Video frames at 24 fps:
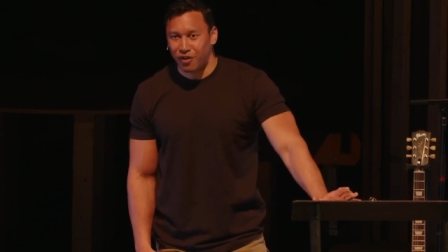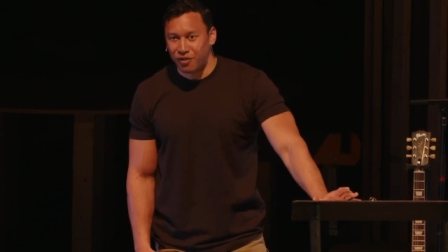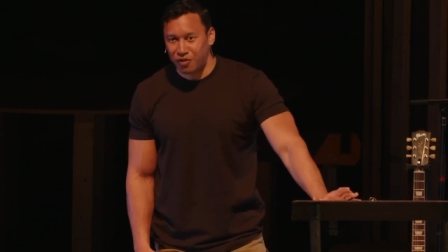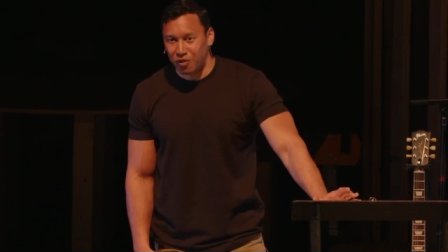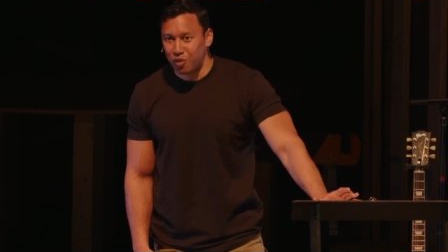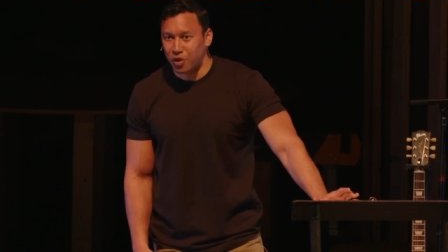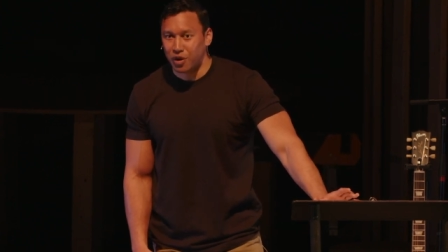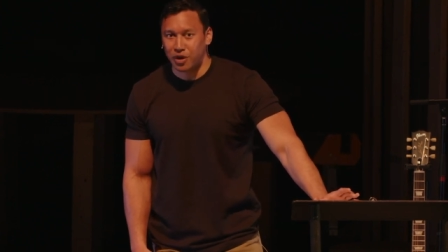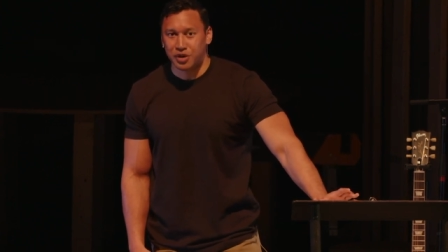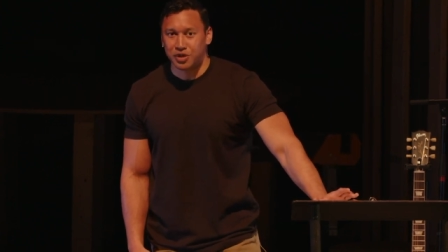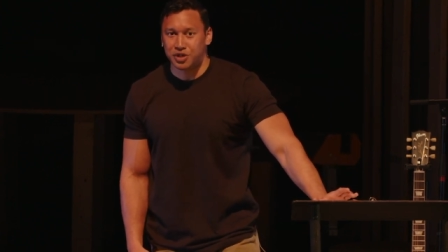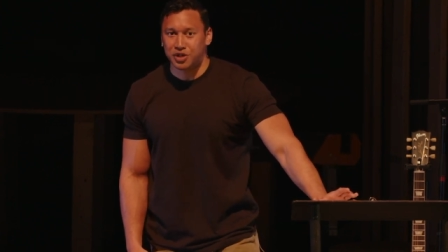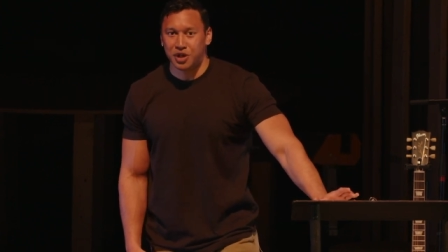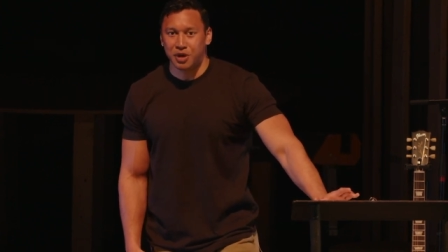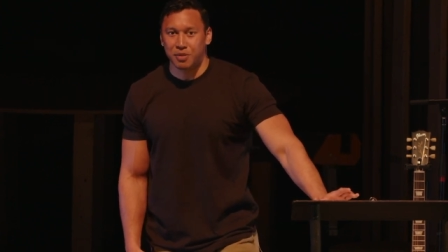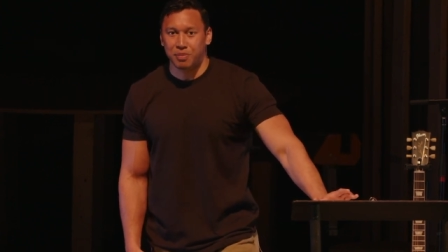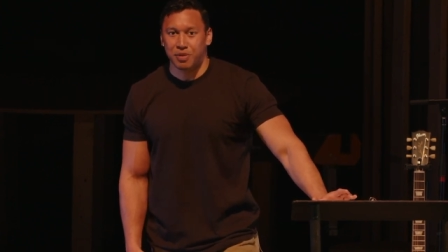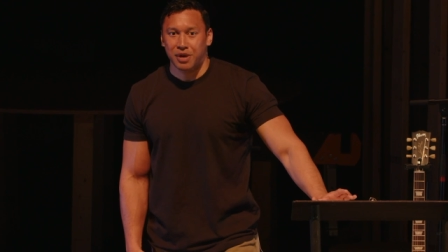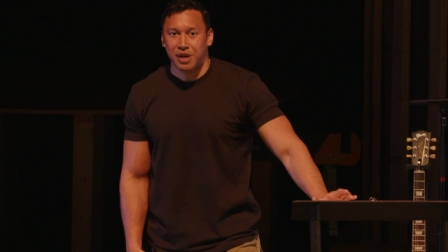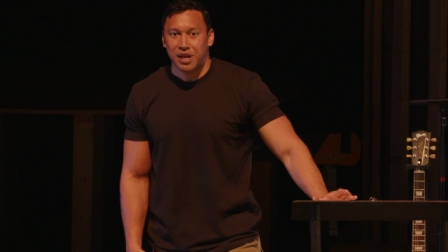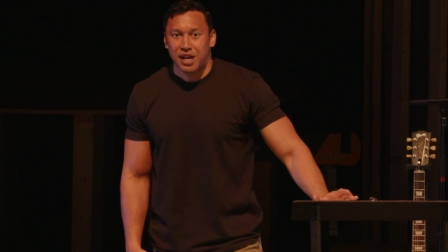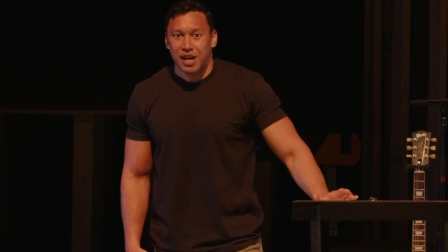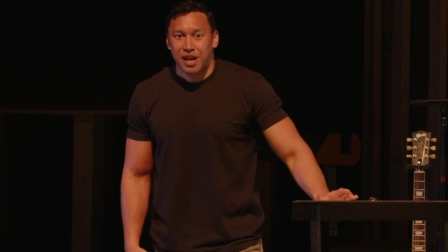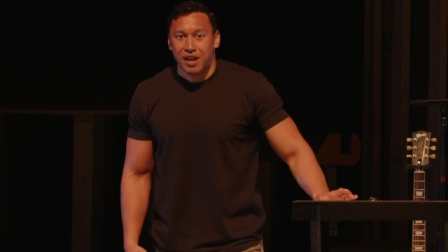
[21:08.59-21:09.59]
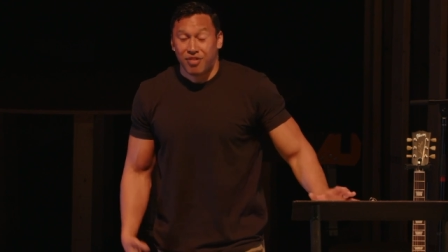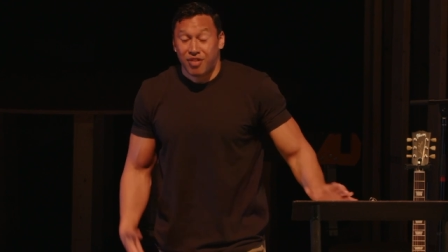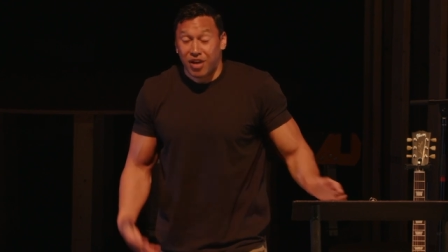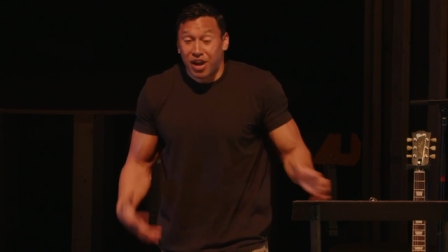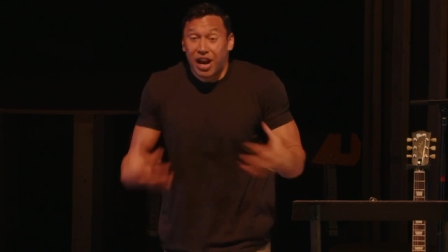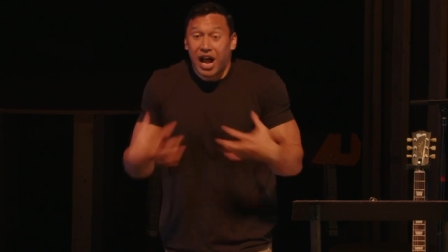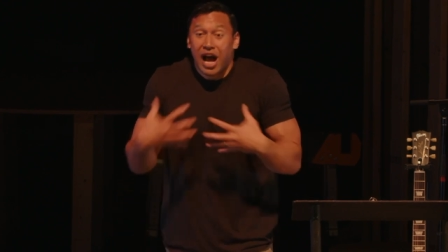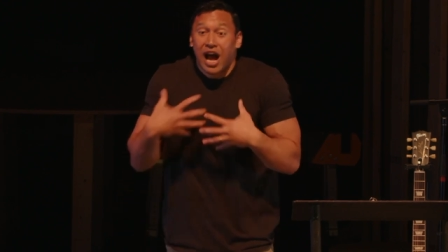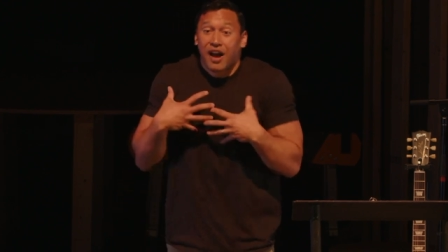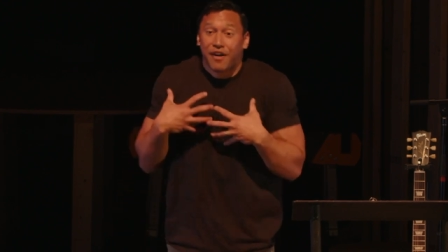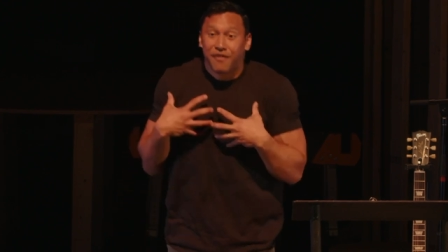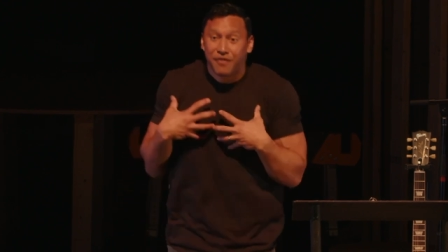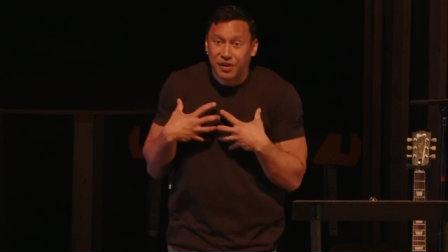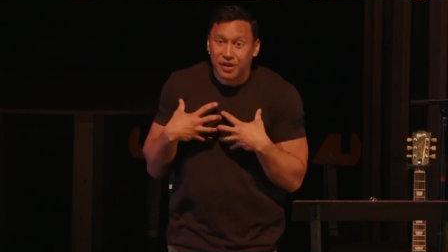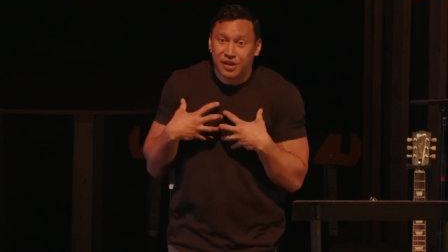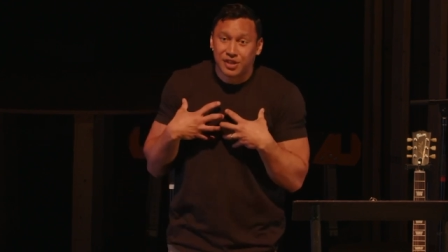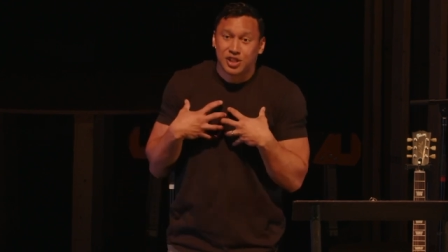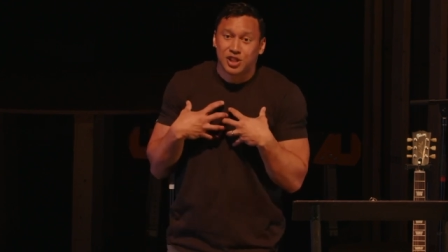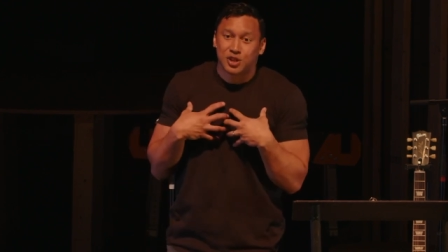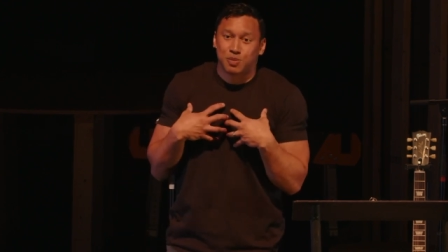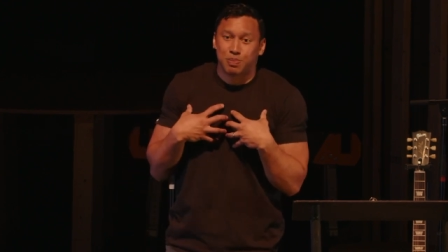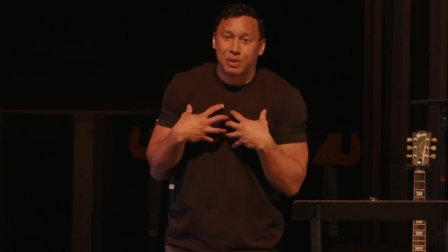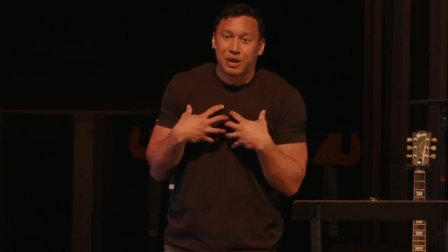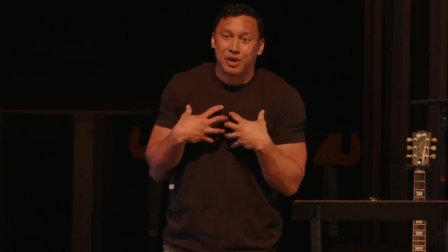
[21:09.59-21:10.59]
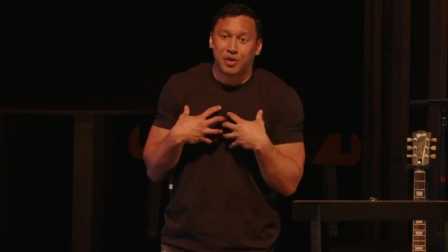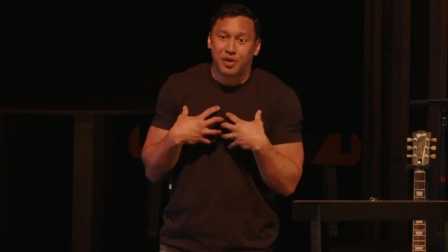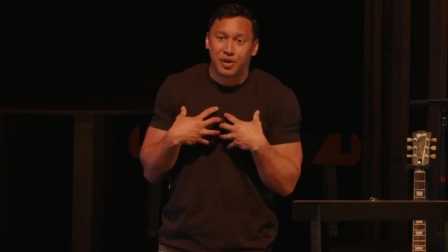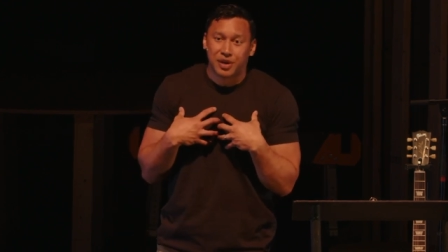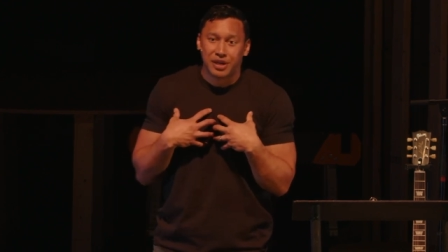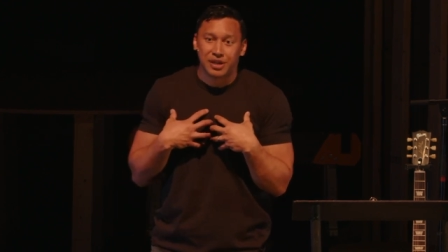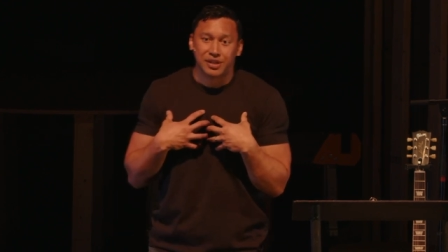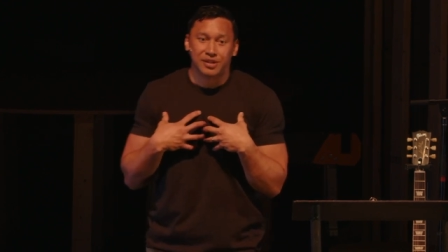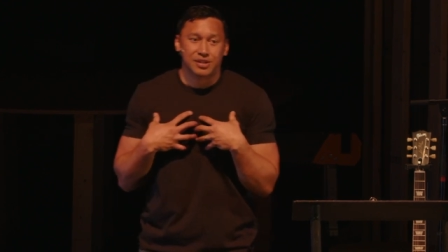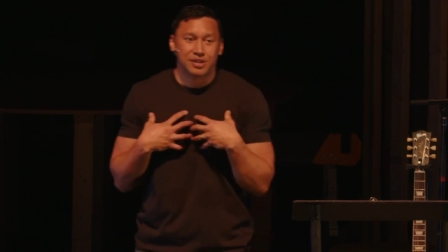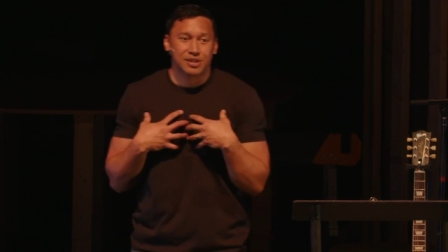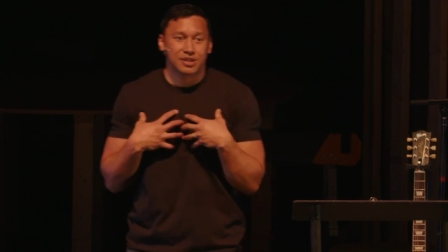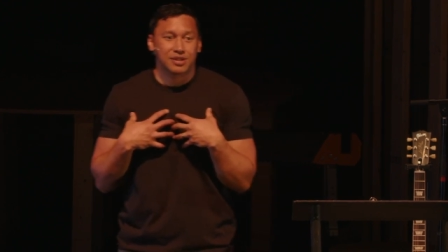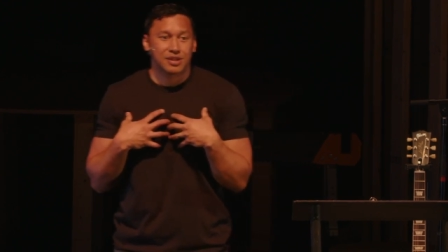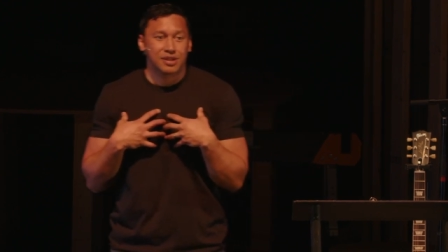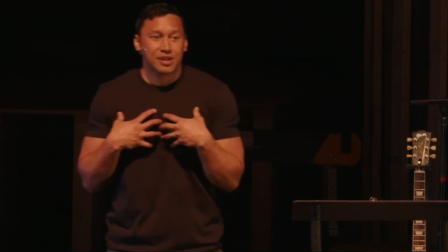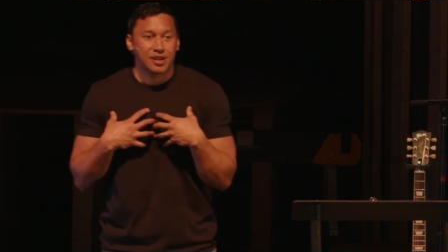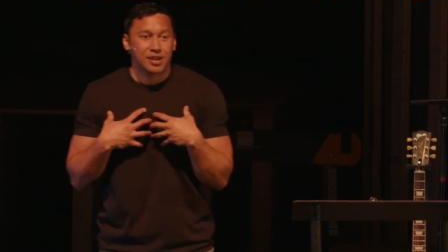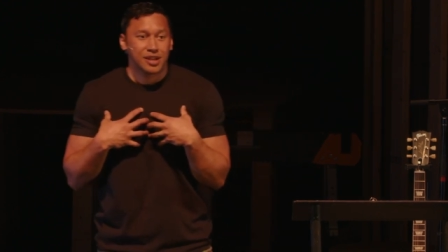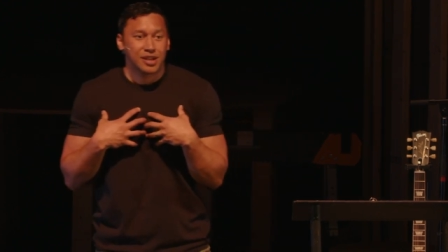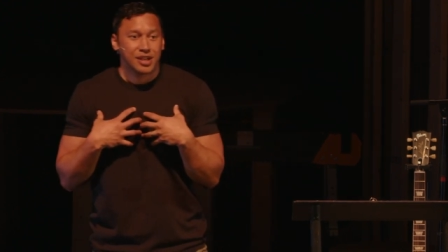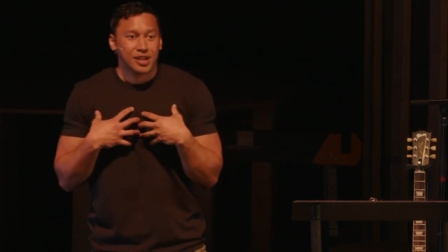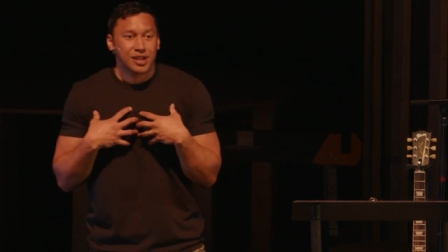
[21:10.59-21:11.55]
of worship that I've experienced